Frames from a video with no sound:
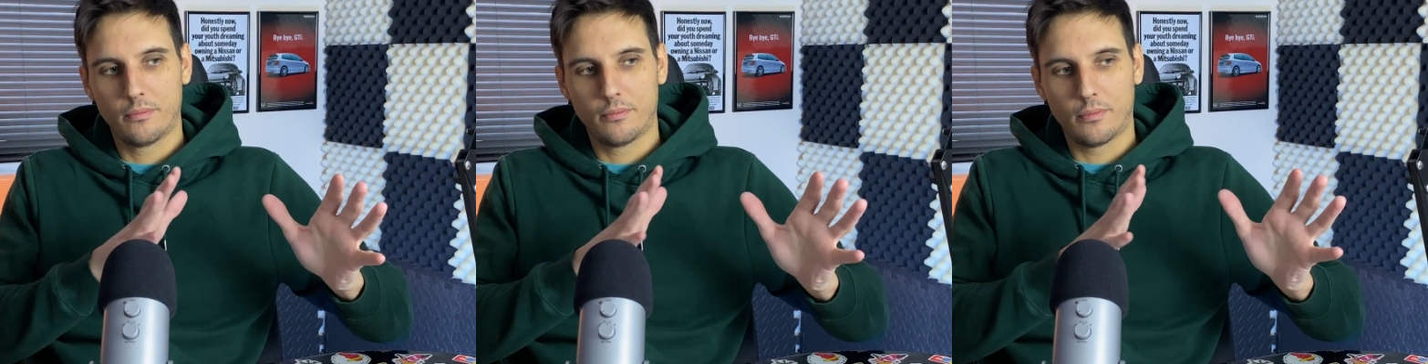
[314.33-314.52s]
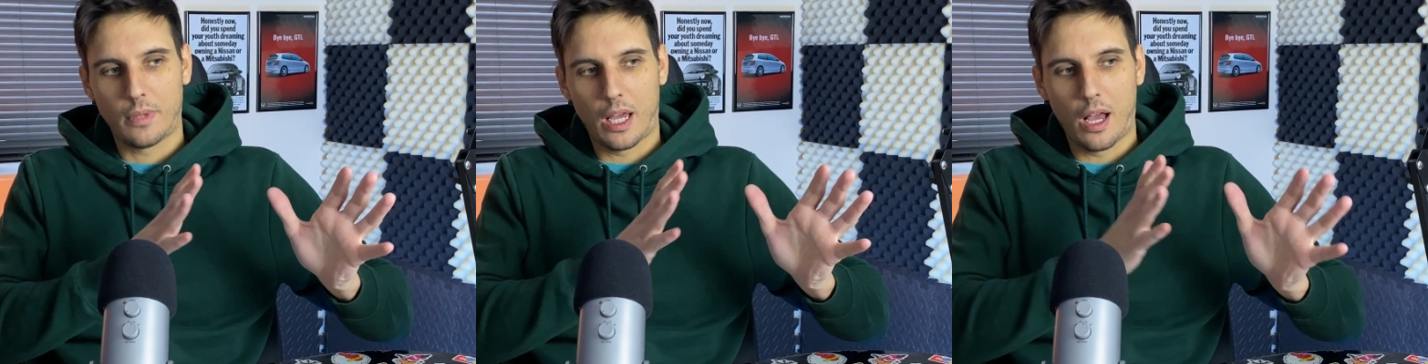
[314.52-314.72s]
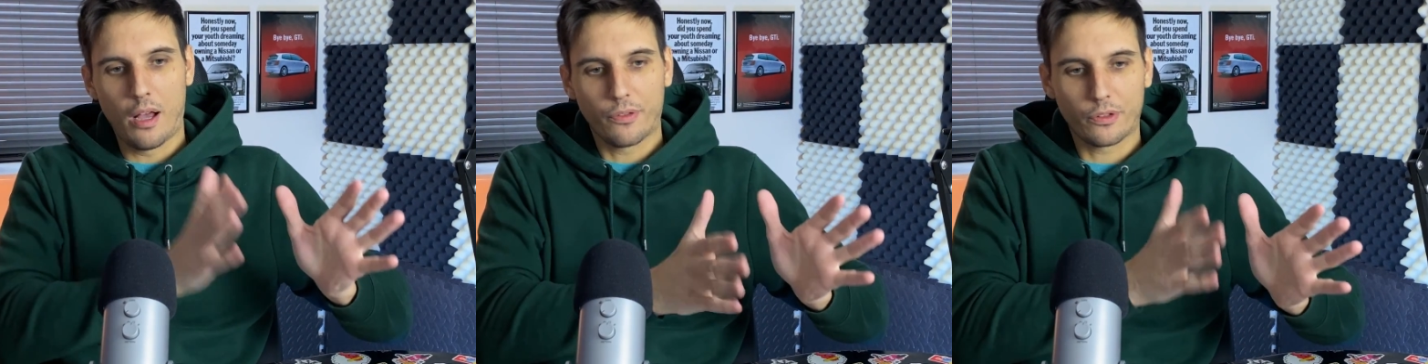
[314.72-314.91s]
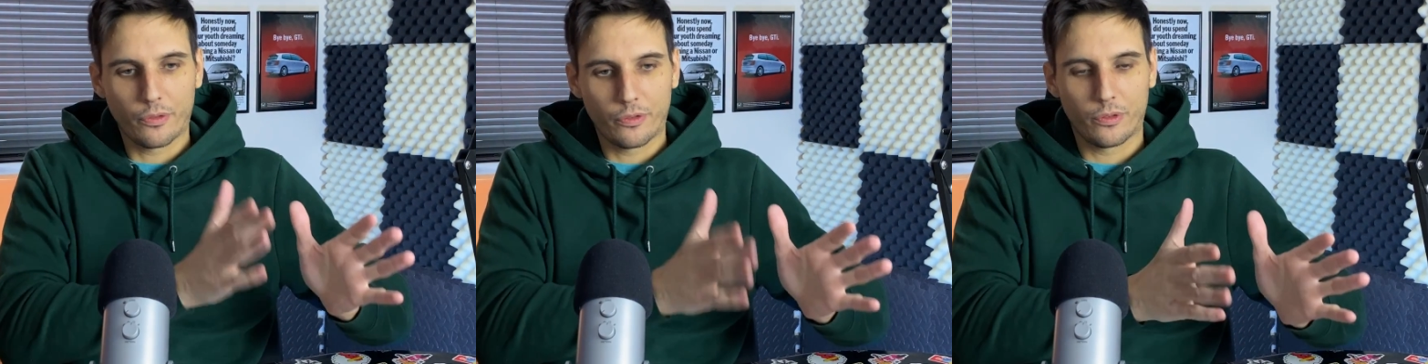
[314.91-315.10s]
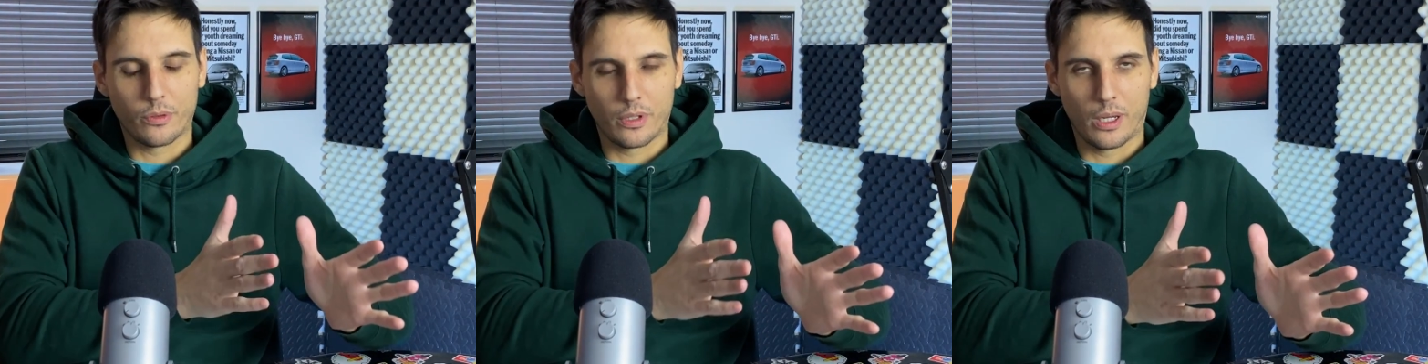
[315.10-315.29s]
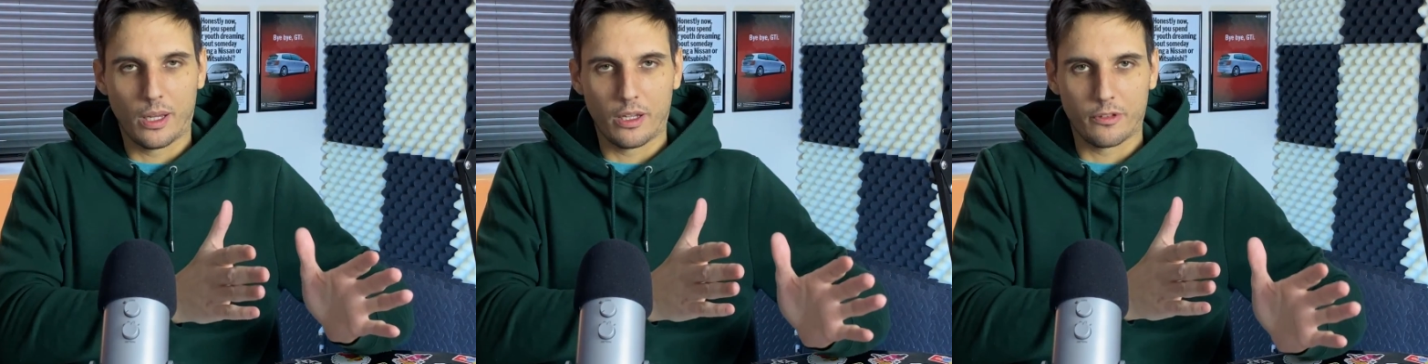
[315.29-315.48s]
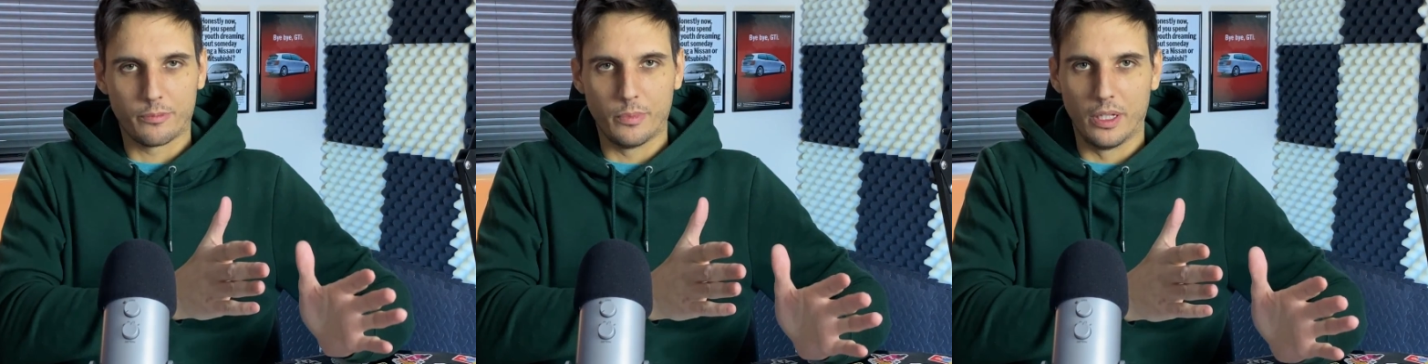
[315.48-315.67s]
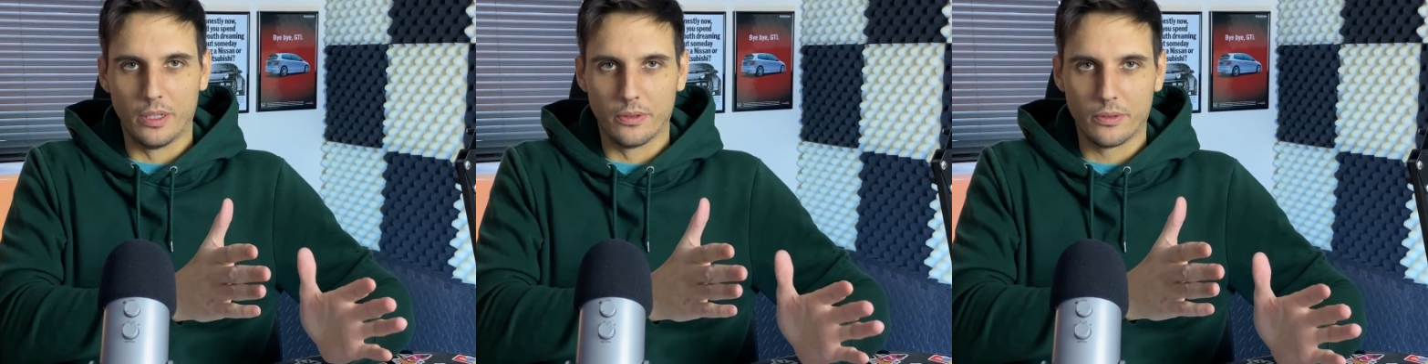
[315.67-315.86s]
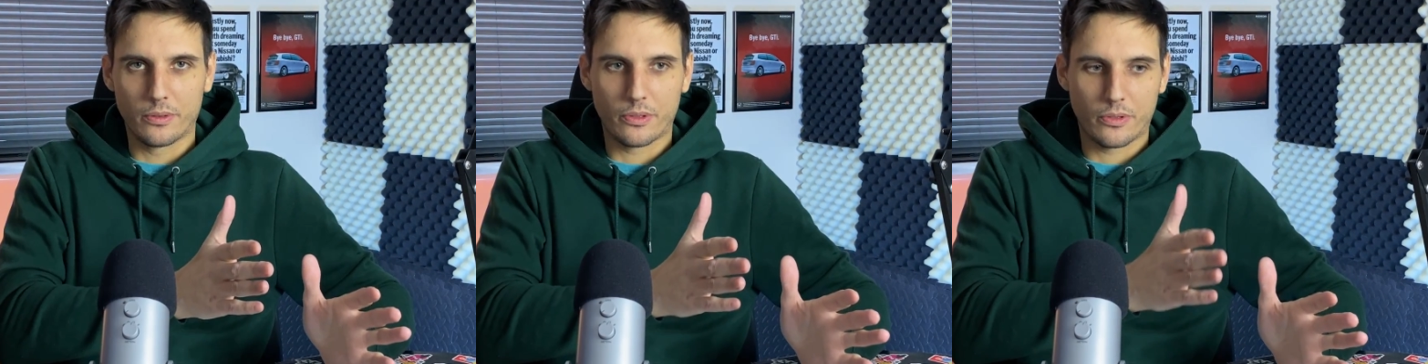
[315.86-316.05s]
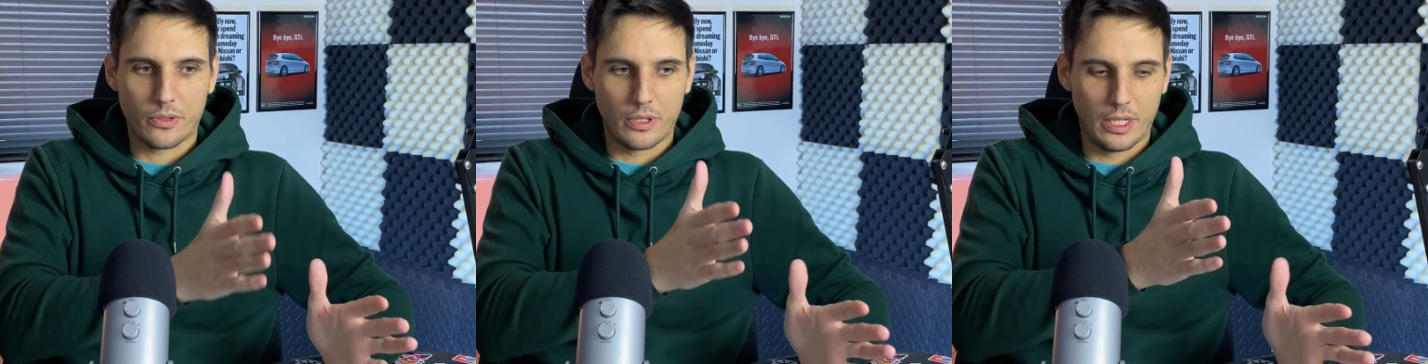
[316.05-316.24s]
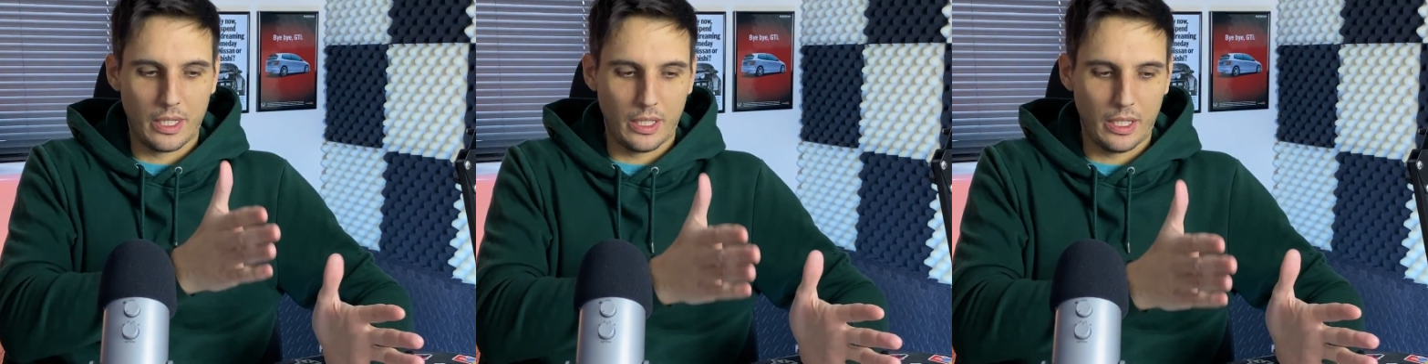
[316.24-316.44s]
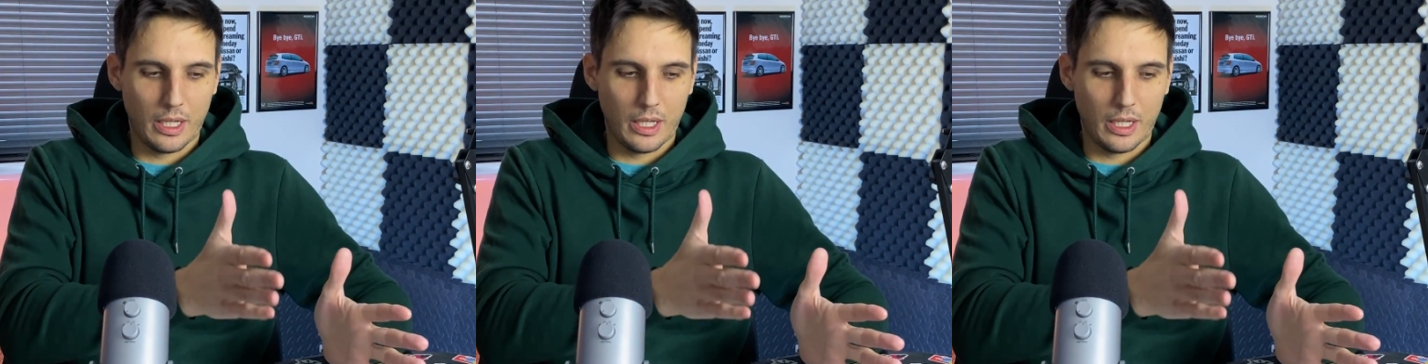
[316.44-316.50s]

after 4.5 months, the